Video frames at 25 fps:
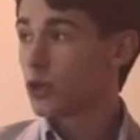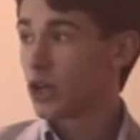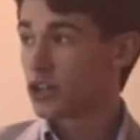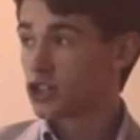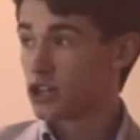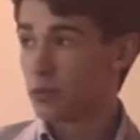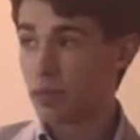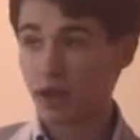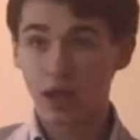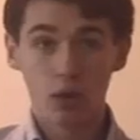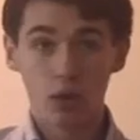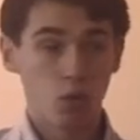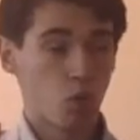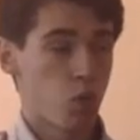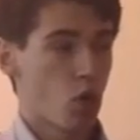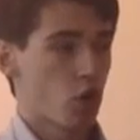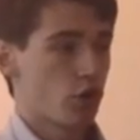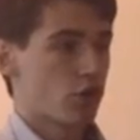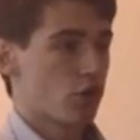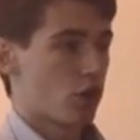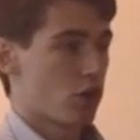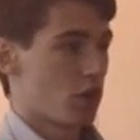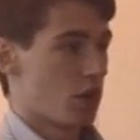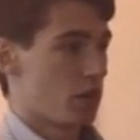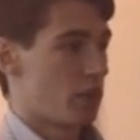you actually pay
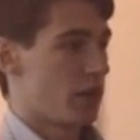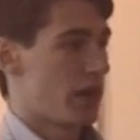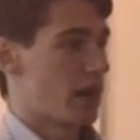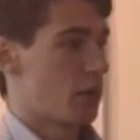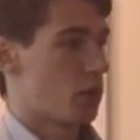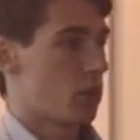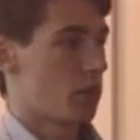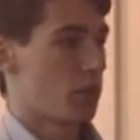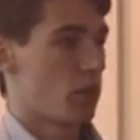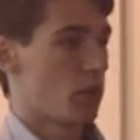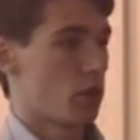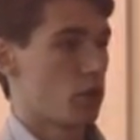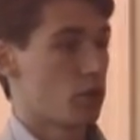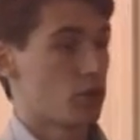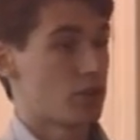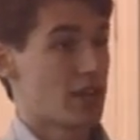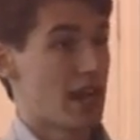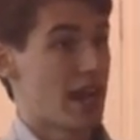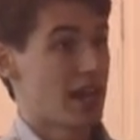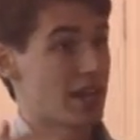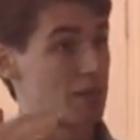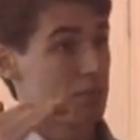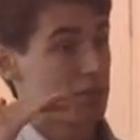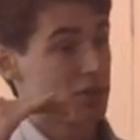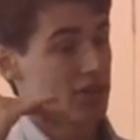$1 per network post,
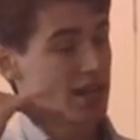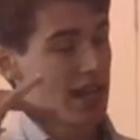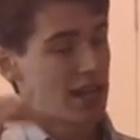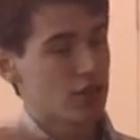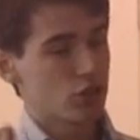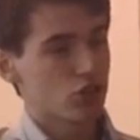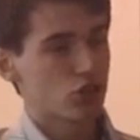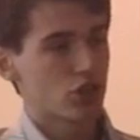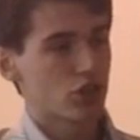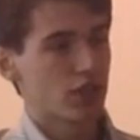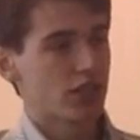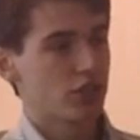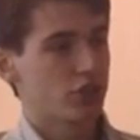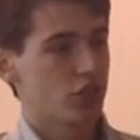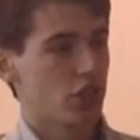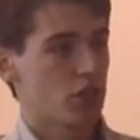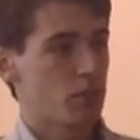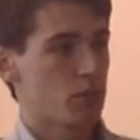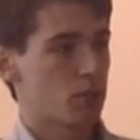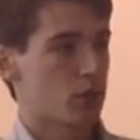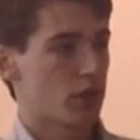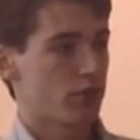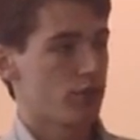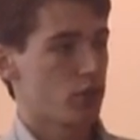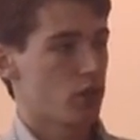and potentially
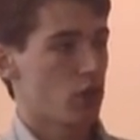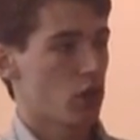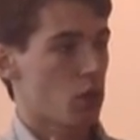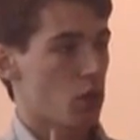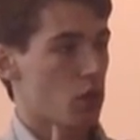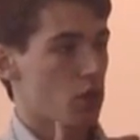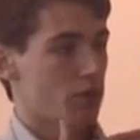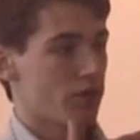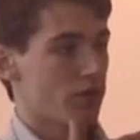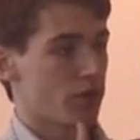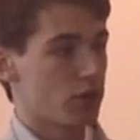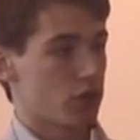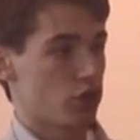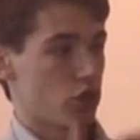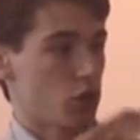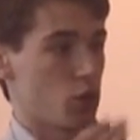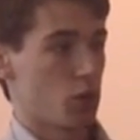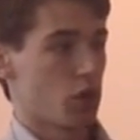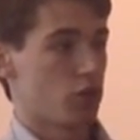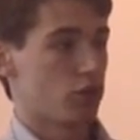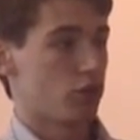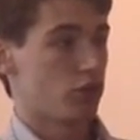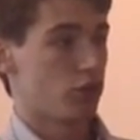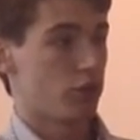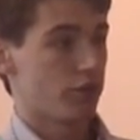cheaper if you go over
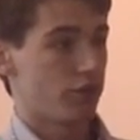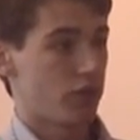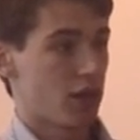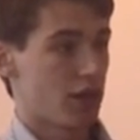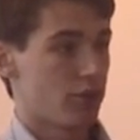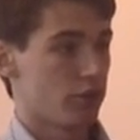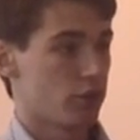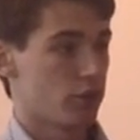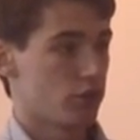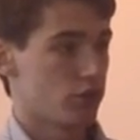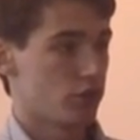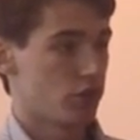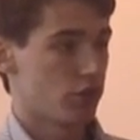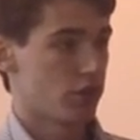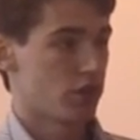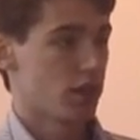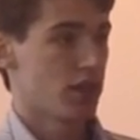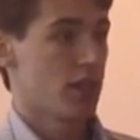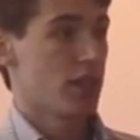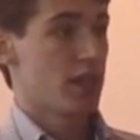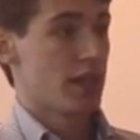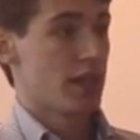200, 500